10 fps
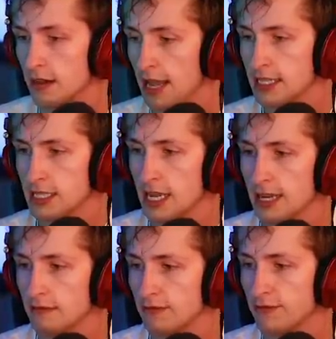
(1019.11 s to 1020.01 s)
It's
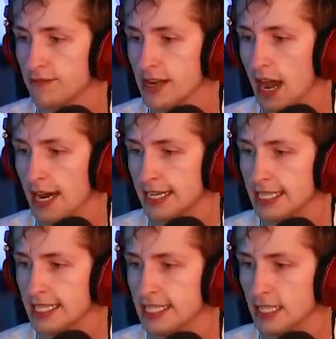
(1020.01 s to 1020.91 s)
like not
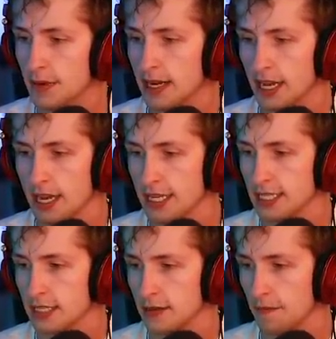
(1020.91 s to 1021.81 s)
easy, my
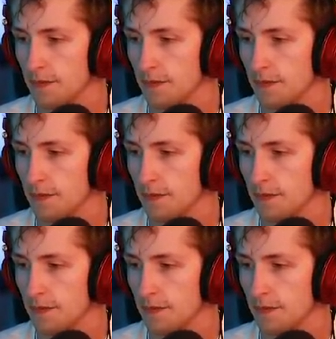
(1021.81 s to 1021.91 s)
guys.